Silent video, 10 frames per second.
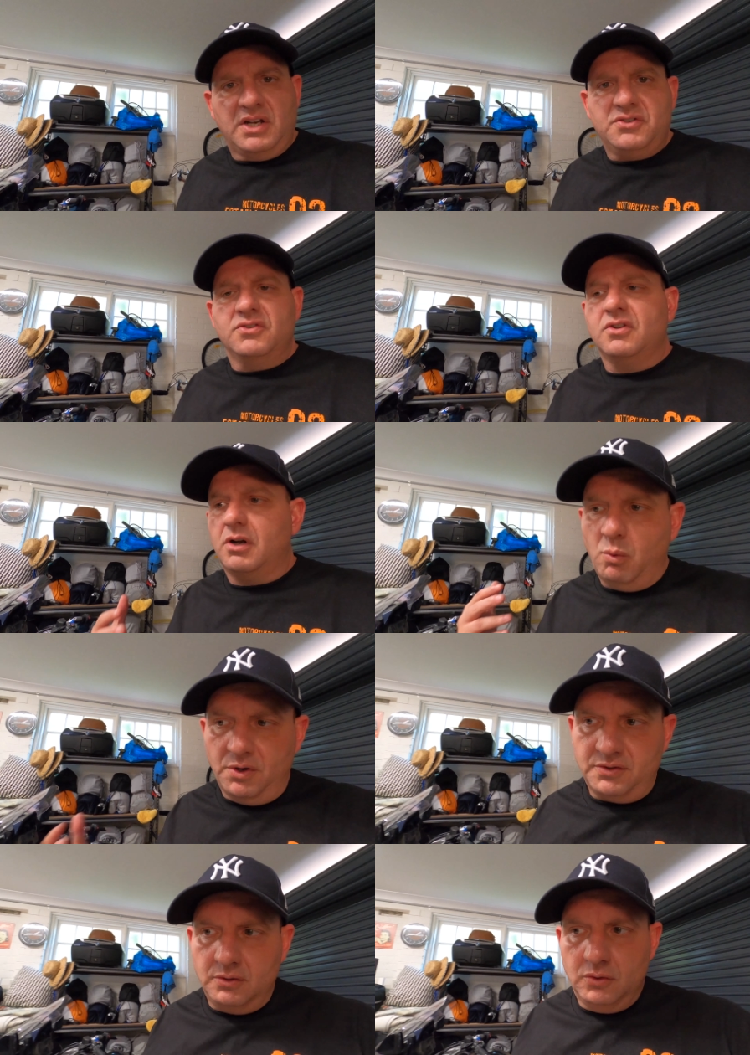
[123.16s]
touches that I
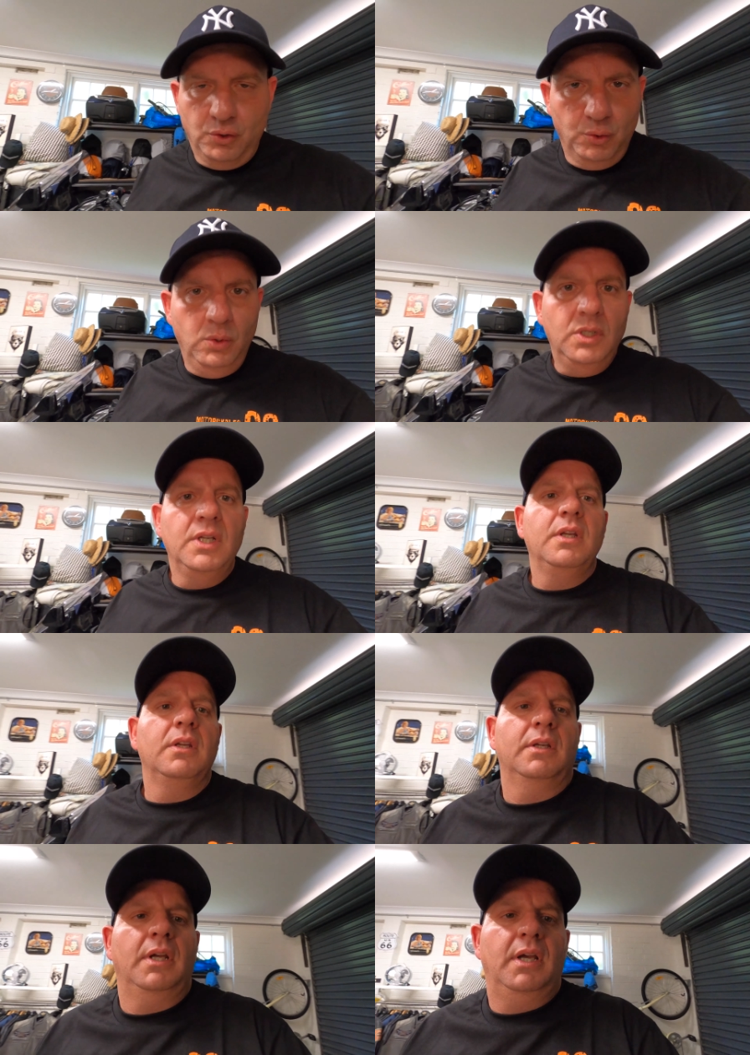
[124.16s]
wanted to do
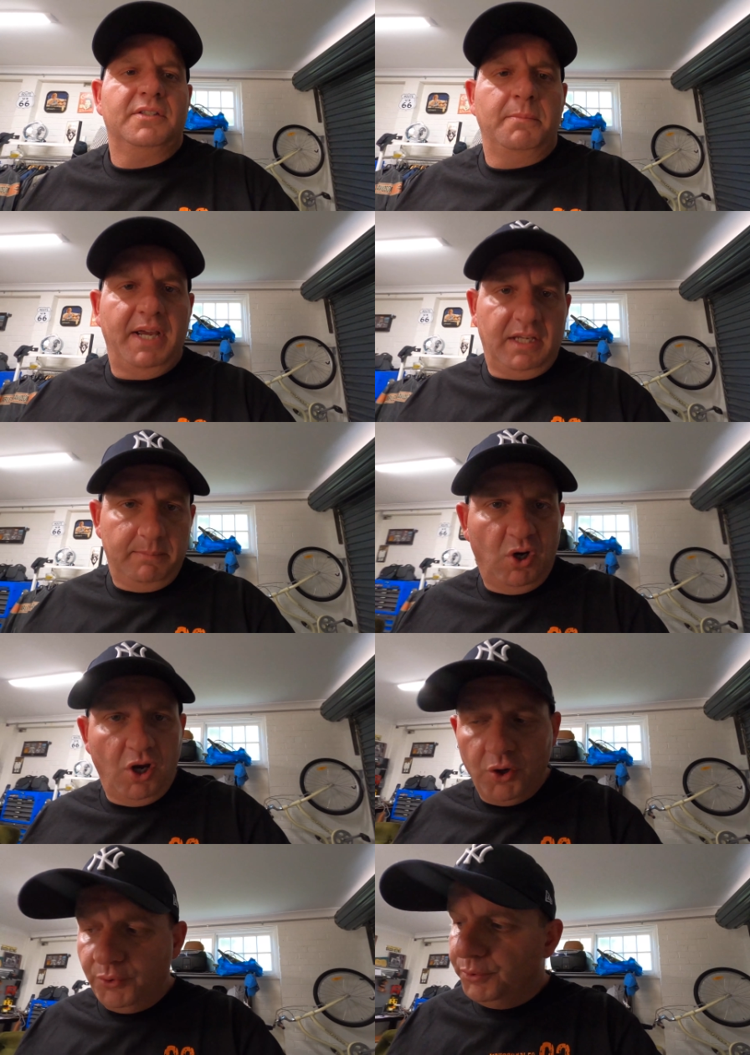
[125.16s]
uh, to make it
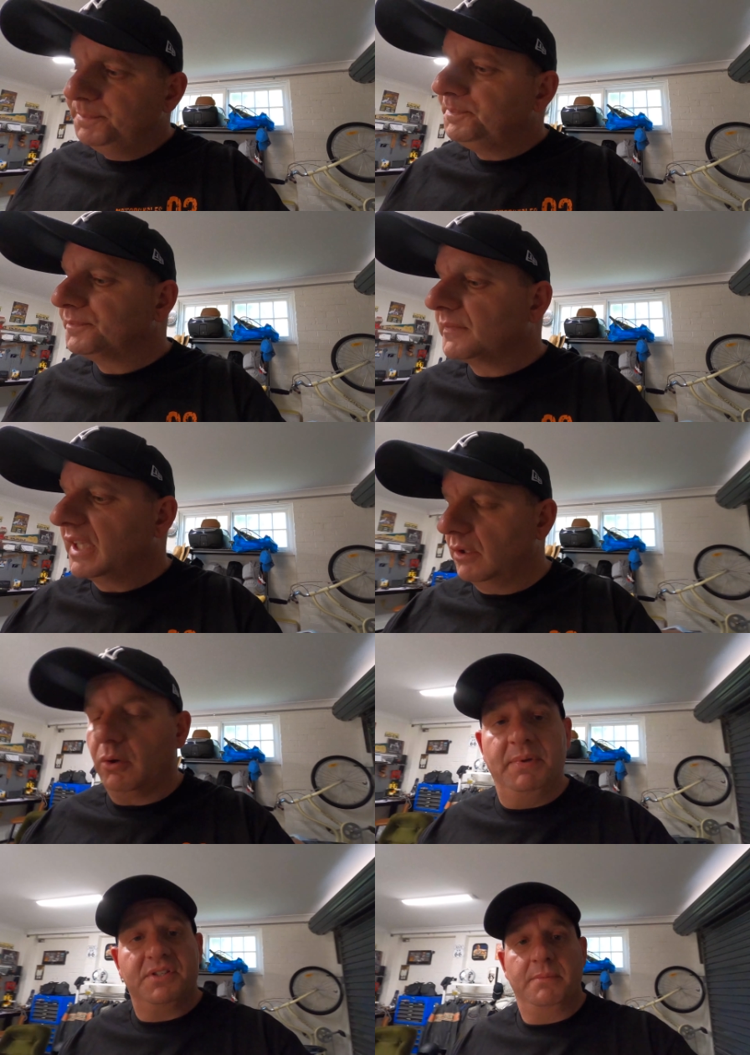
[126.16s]
my own.
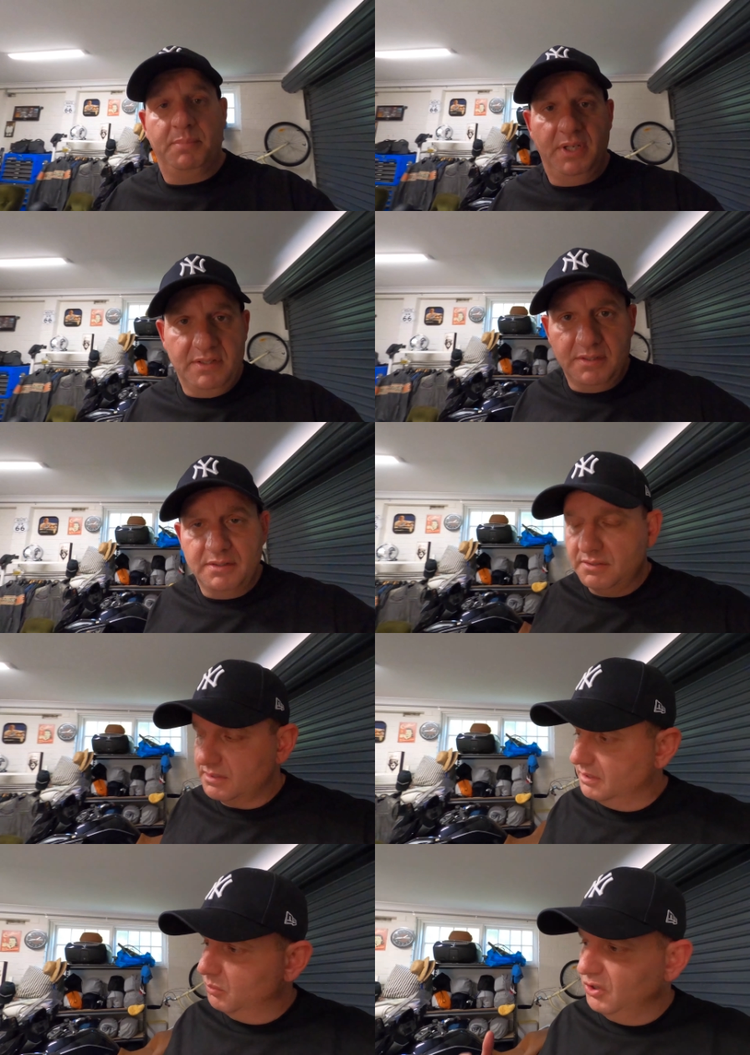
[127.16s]
Little bits and
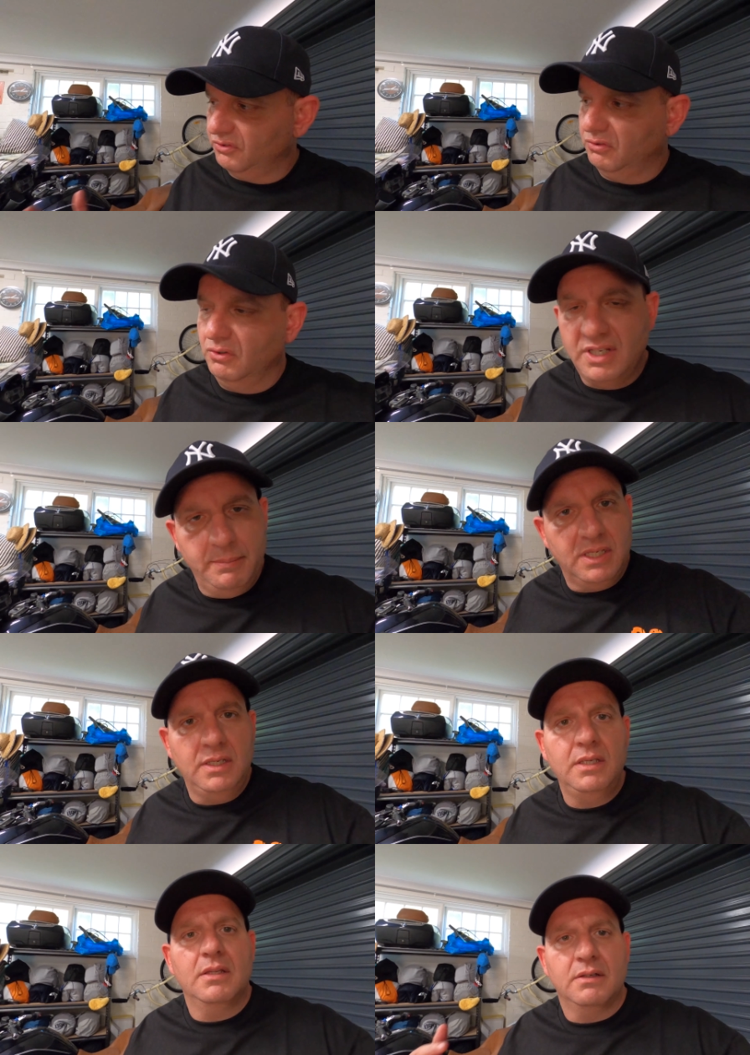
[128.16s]
pieces that were not too
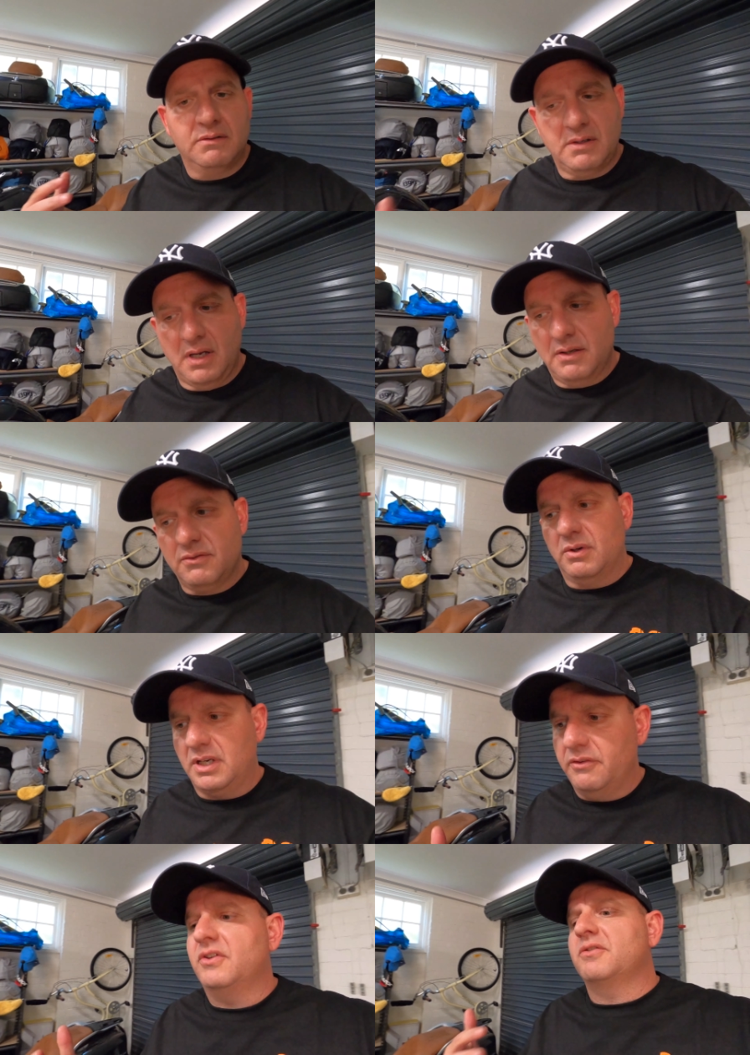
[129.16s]
gimmicky that uh,
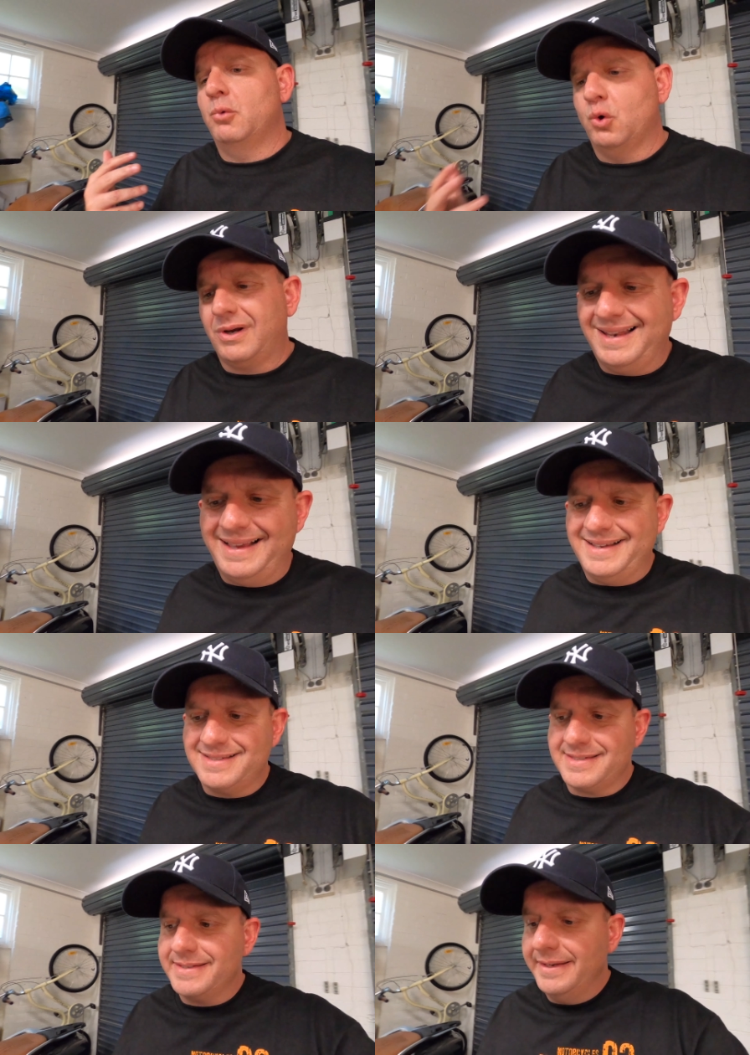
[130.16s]
sort of give it some more
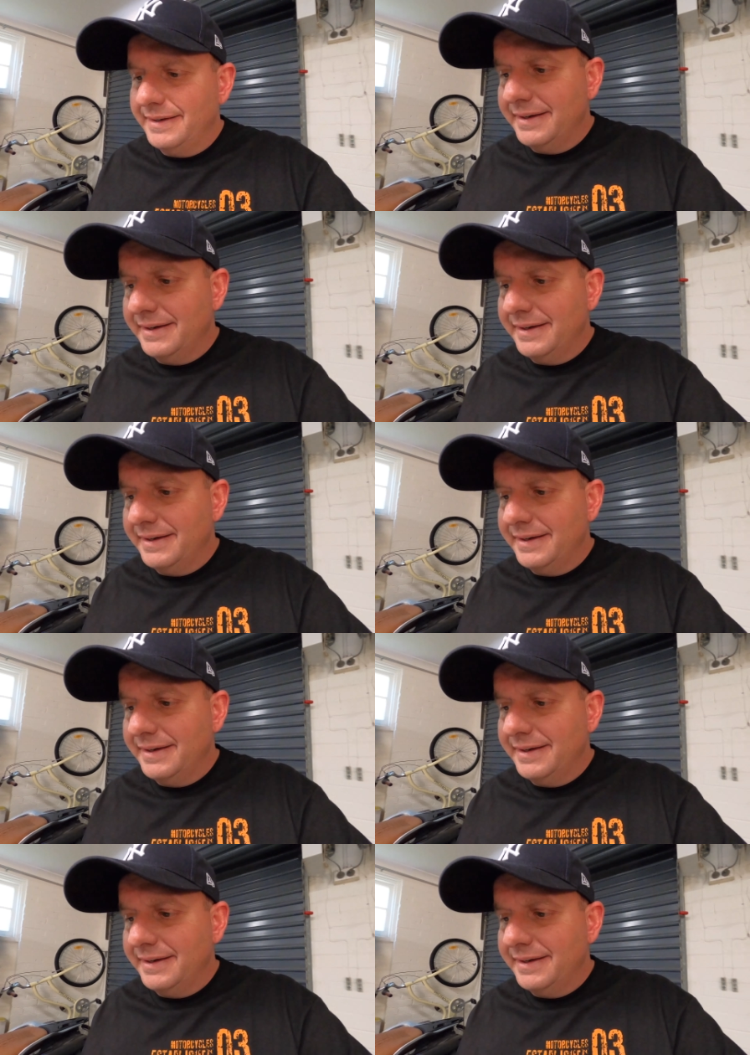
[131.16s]
class.